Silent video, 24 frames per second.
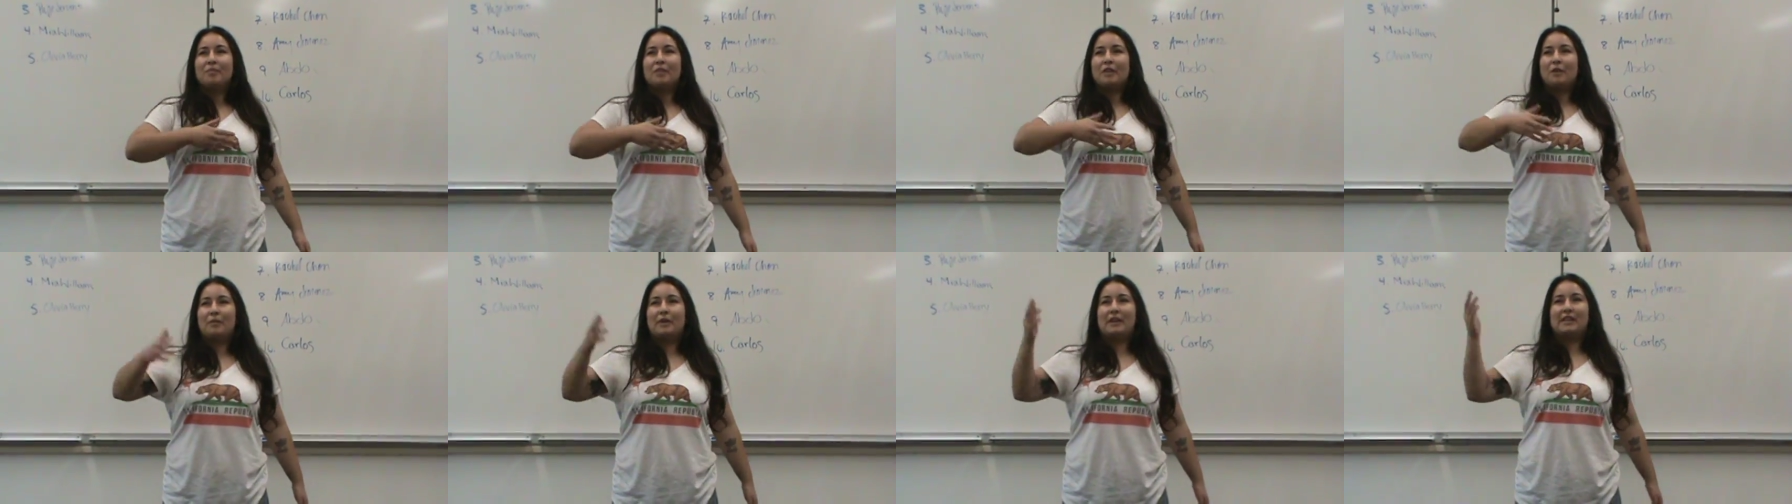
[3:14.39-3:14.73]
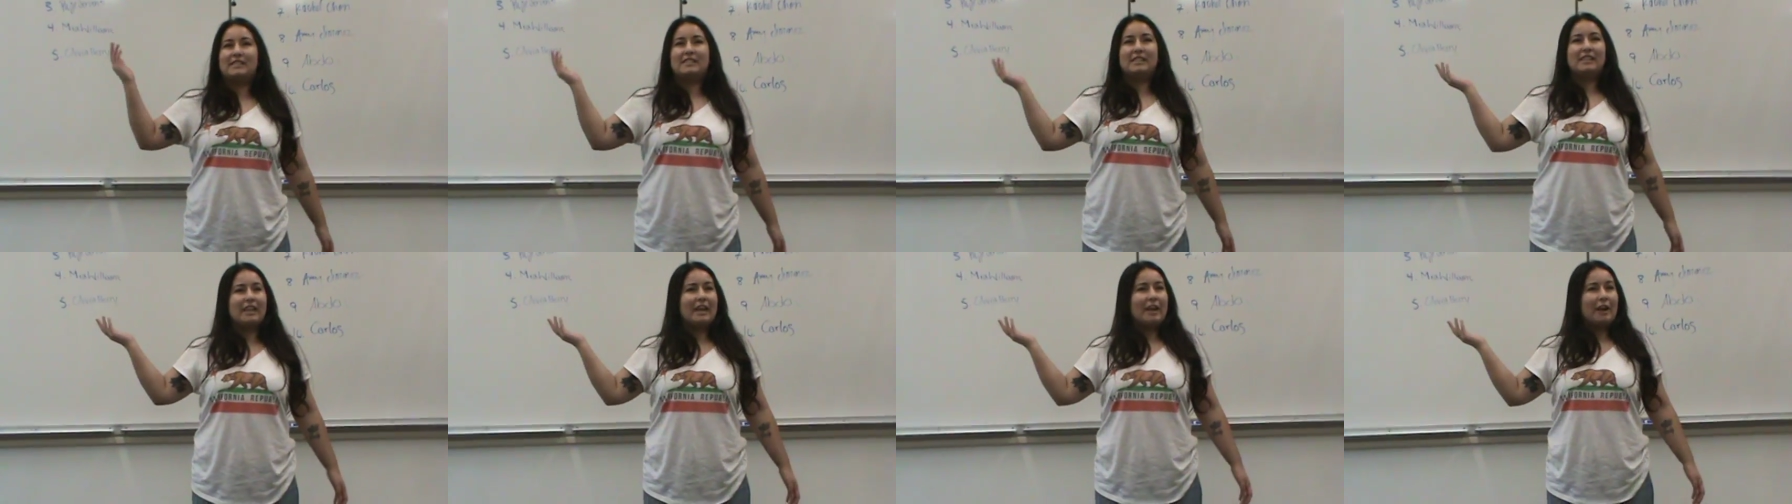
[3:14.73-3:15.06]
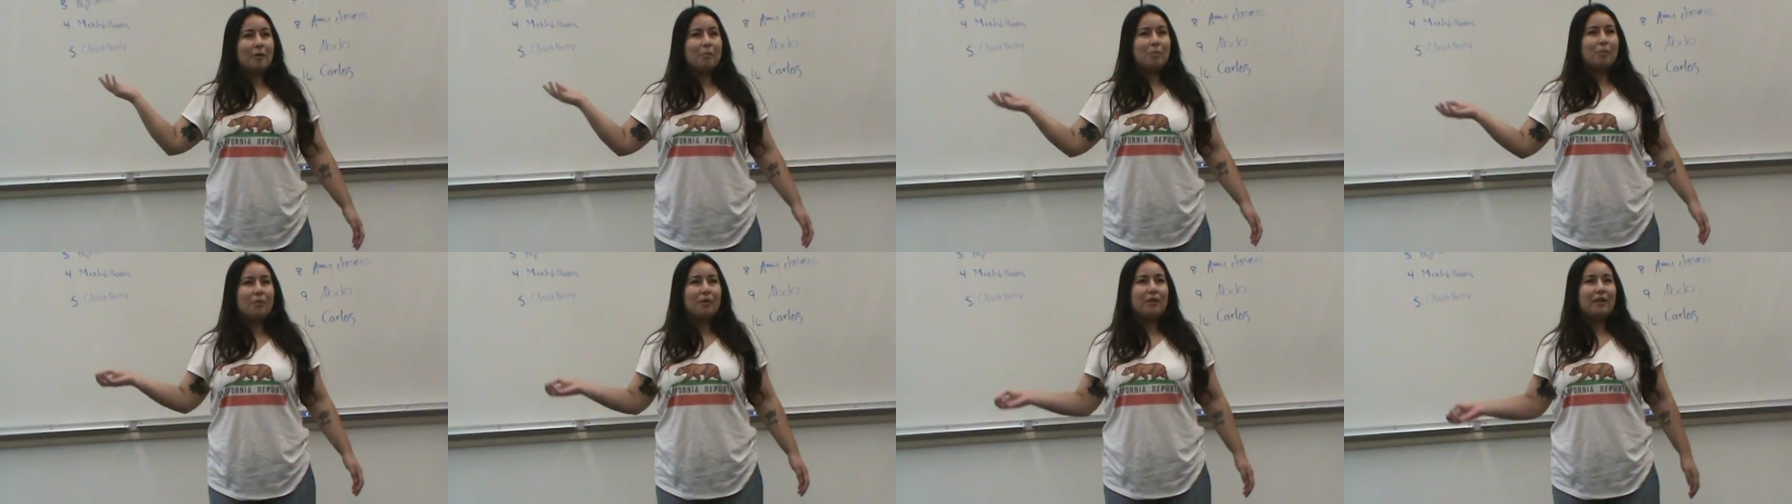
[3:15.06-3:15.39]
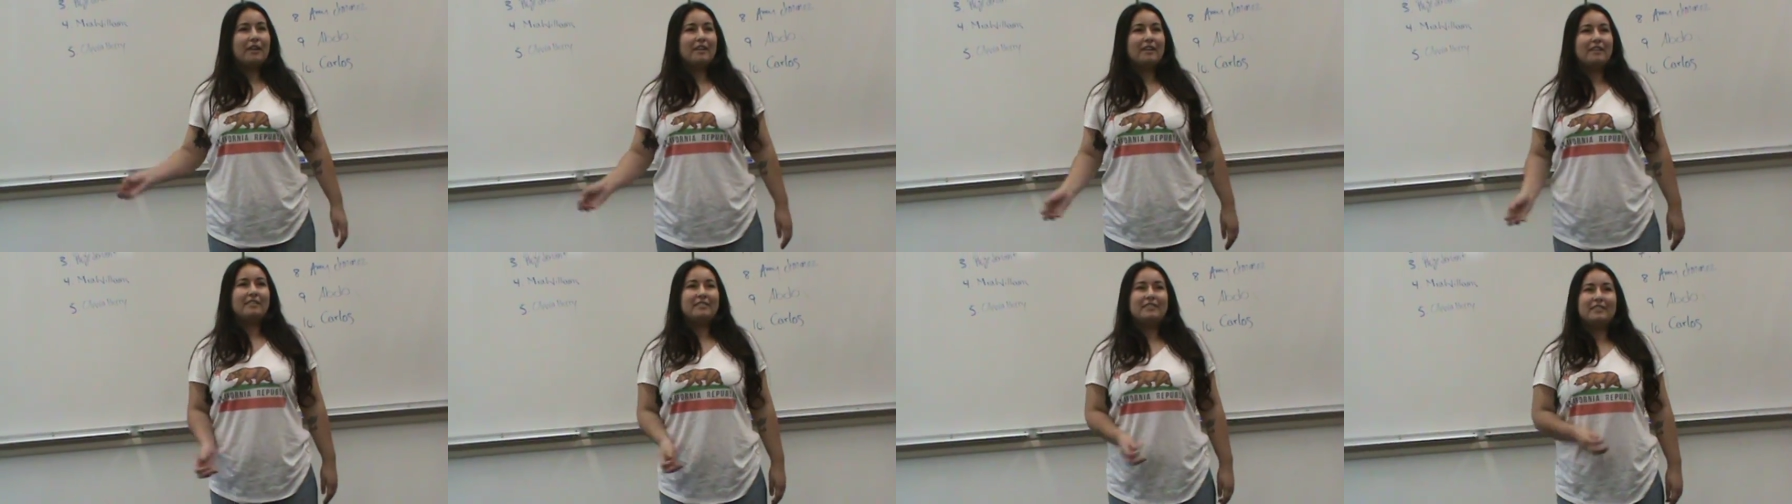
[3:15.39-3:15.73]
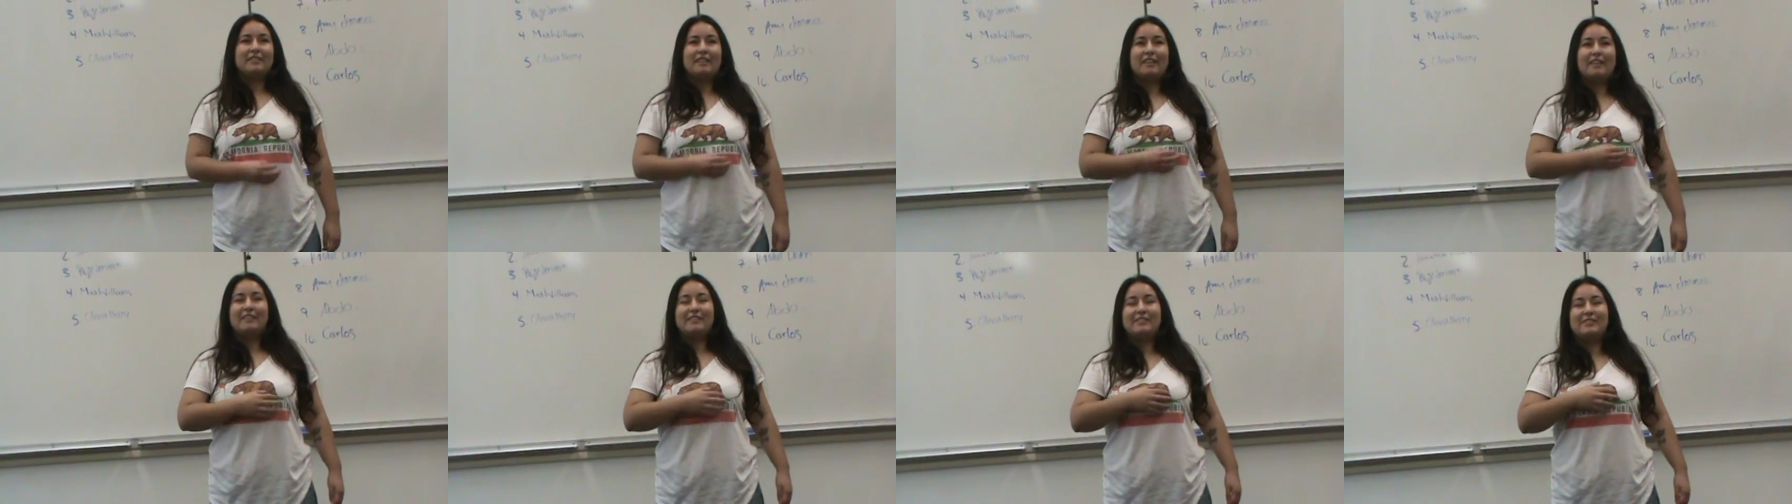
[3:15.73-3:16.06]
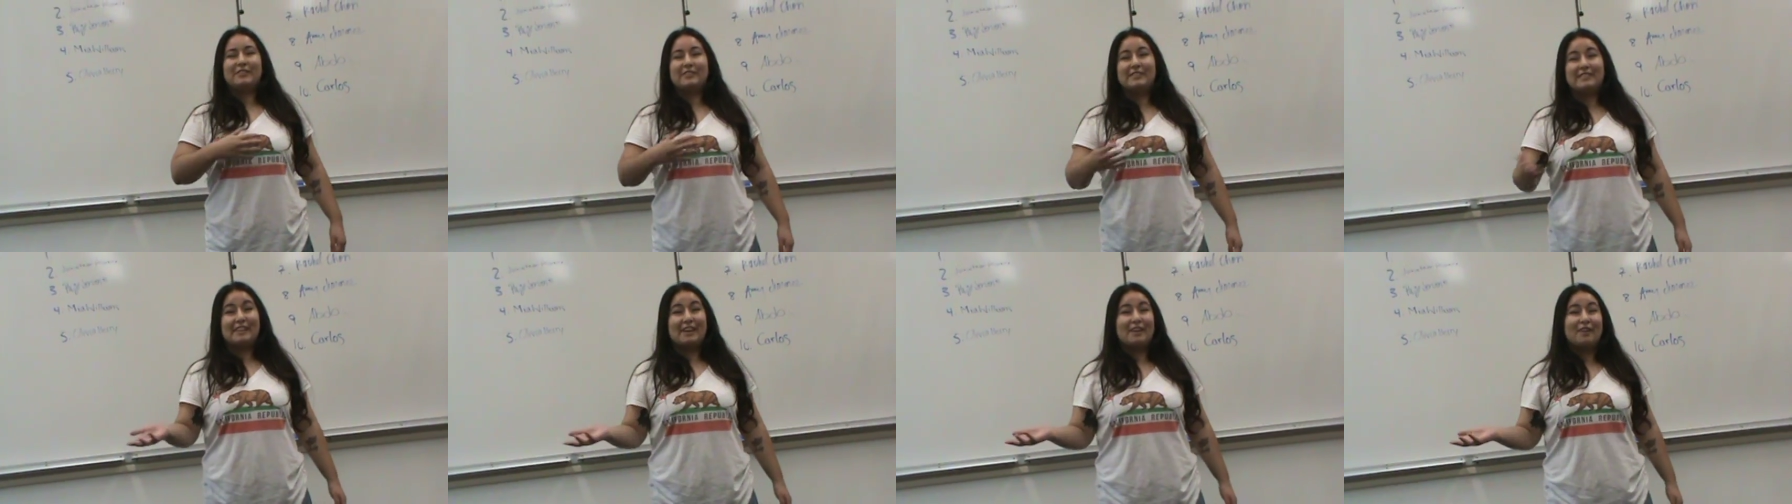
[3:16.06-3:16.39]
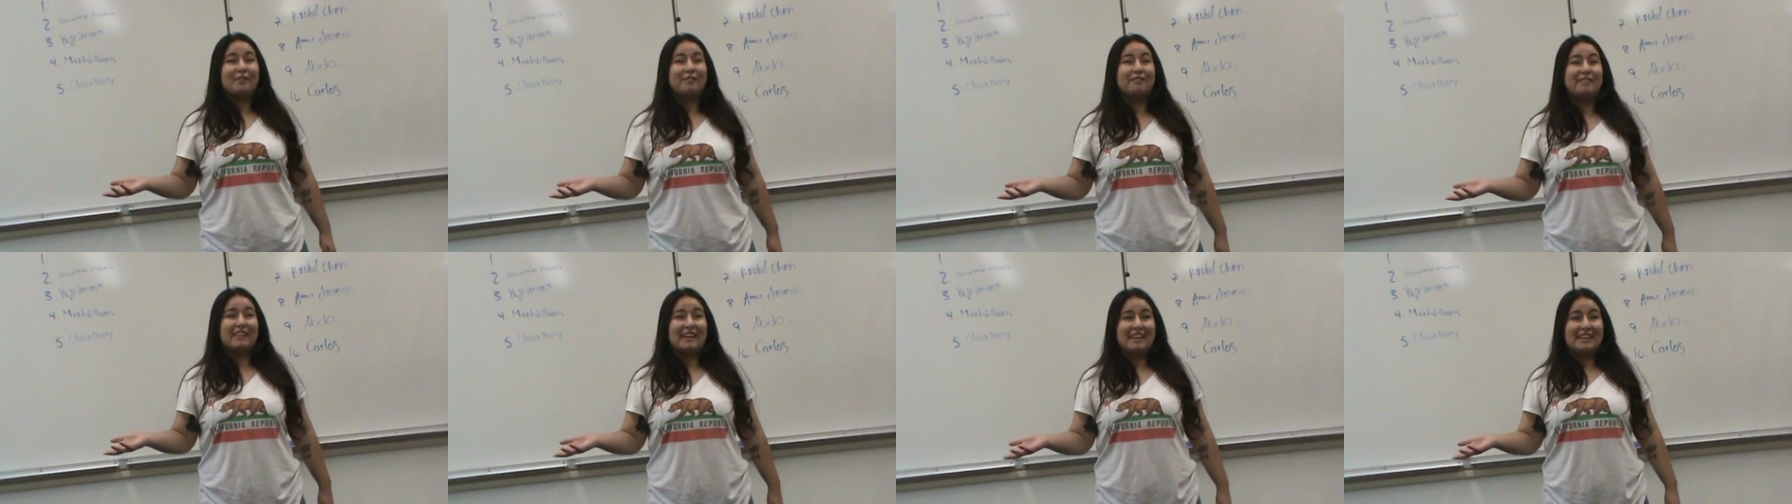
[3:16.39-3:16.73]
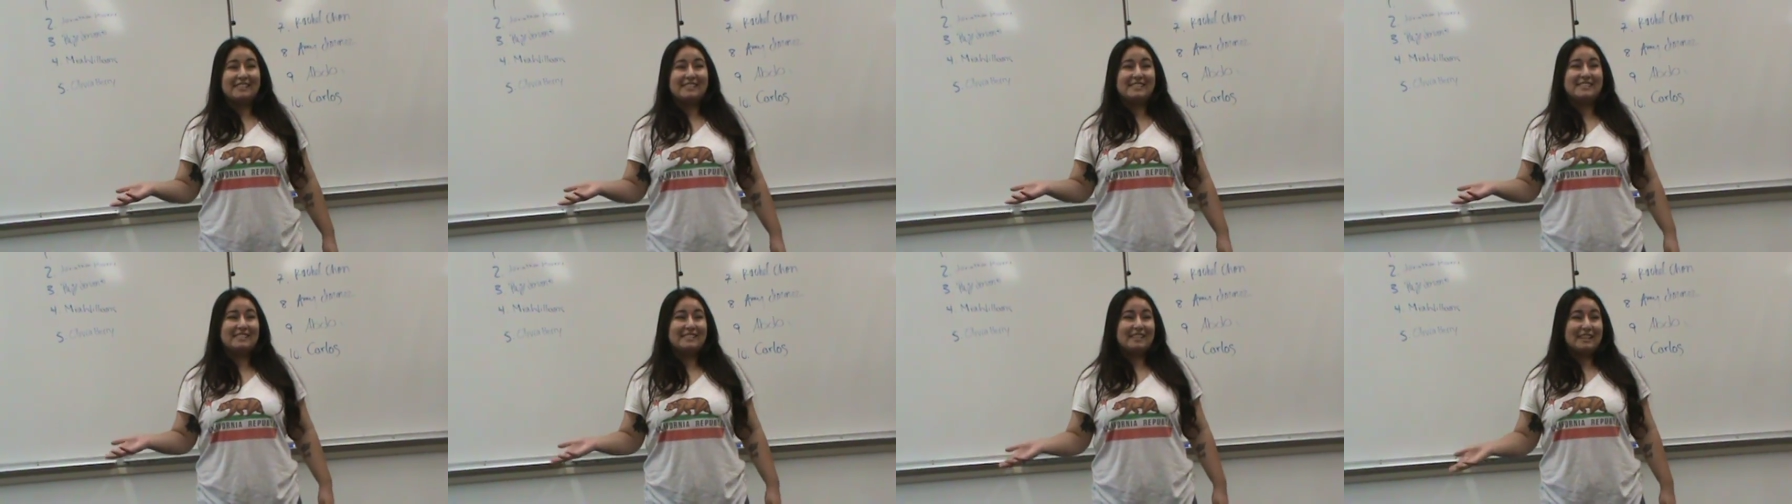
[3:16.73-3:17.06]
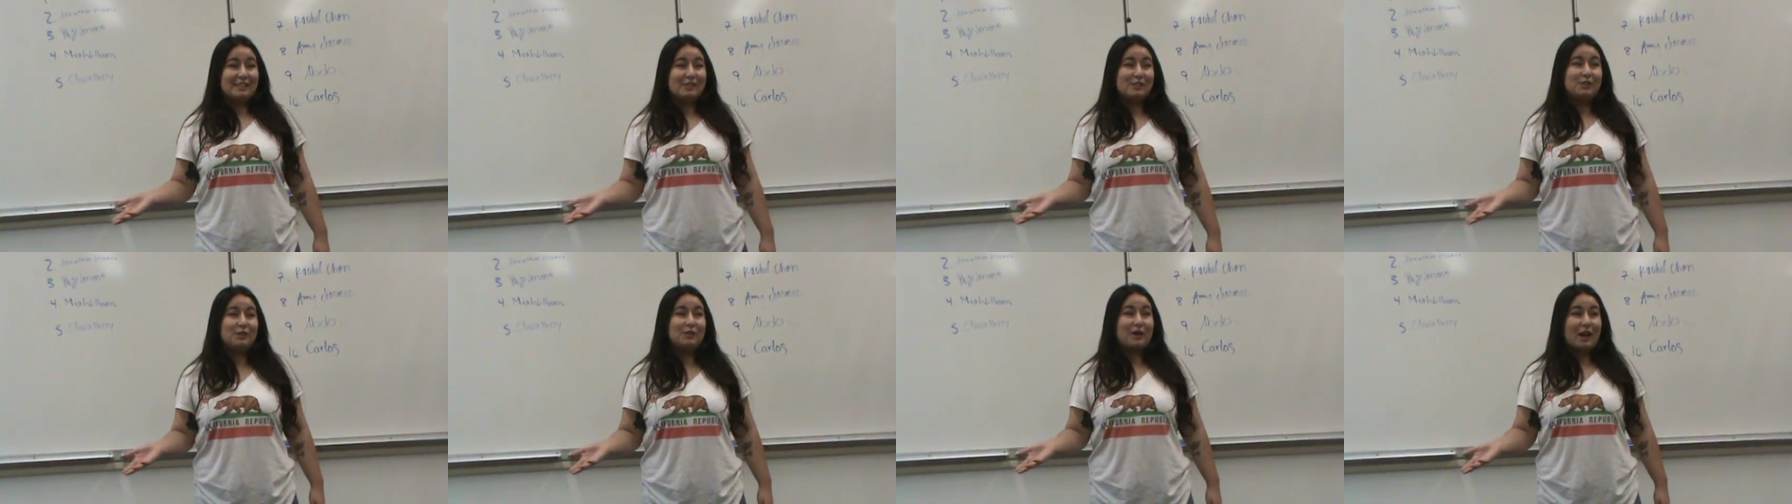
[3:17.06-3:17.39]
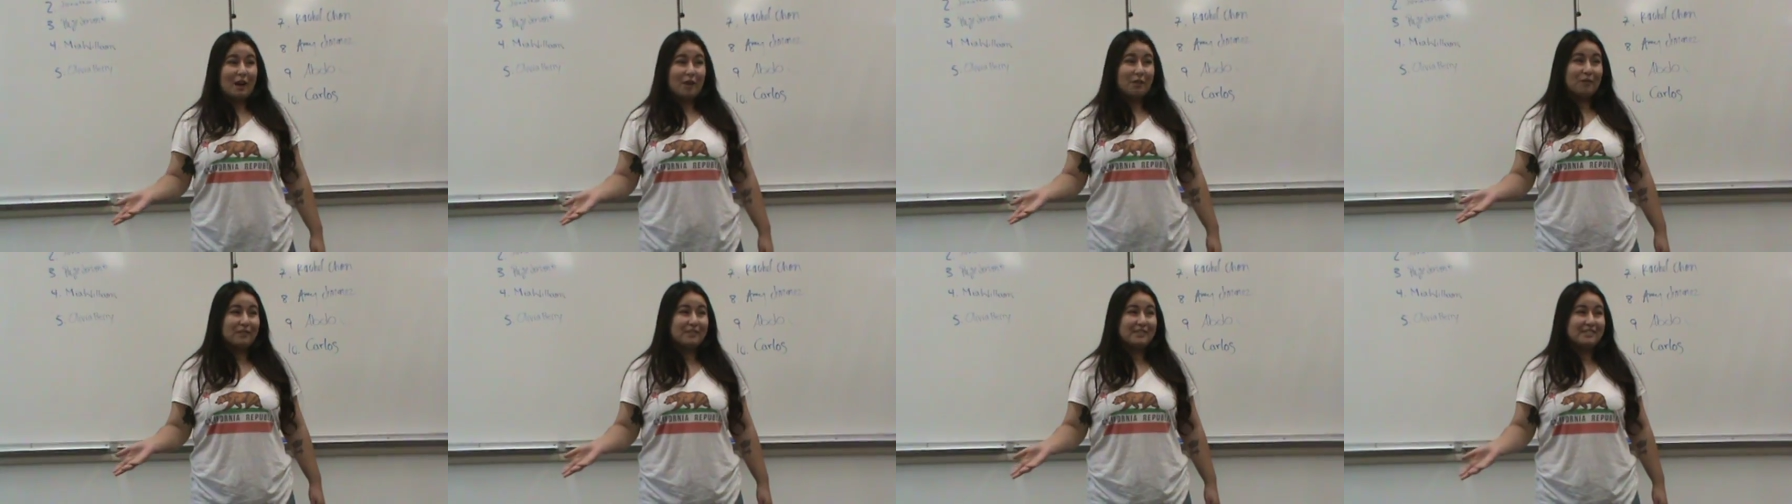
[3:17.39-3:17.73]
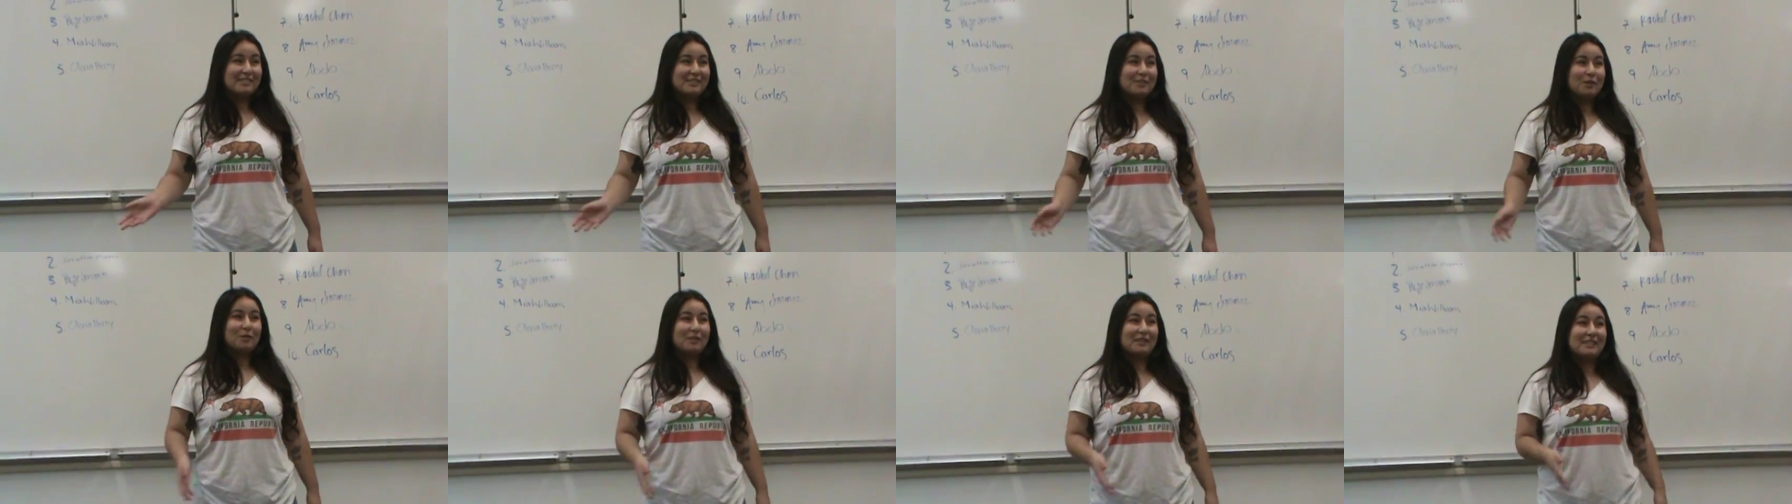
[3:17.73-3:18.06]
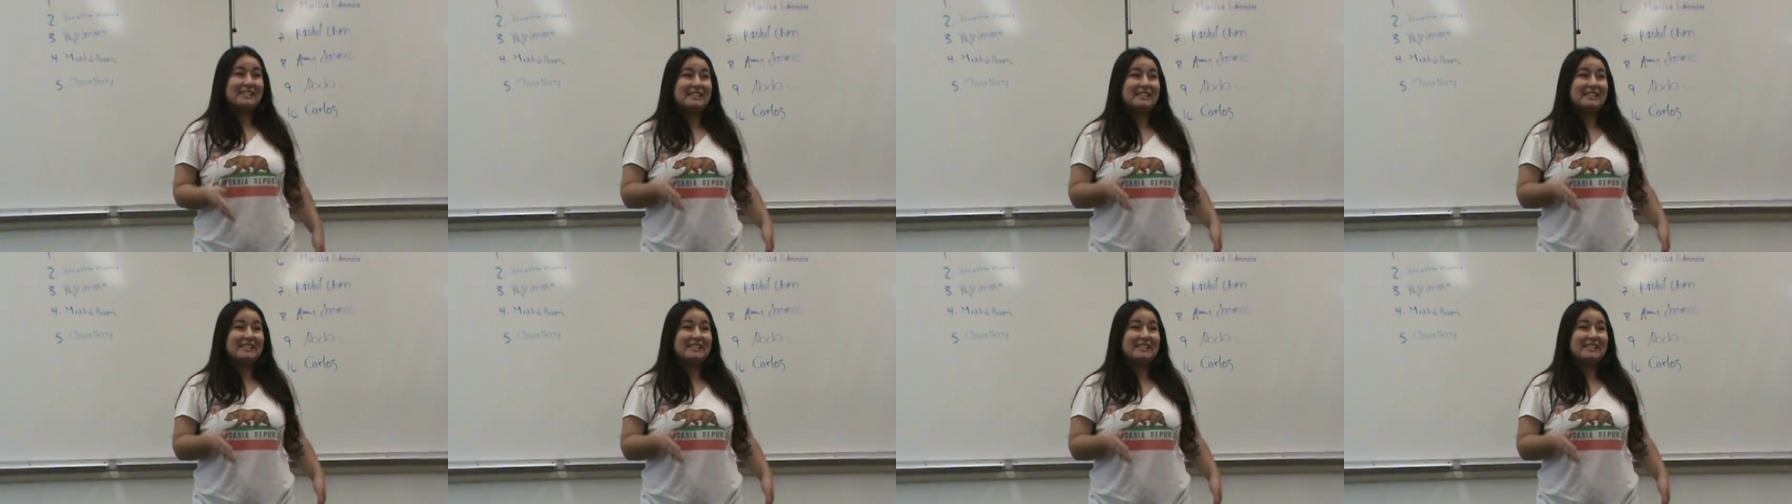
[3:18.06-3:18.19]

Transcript: we get to the airport, turns out our flight is delayed two hours. So we're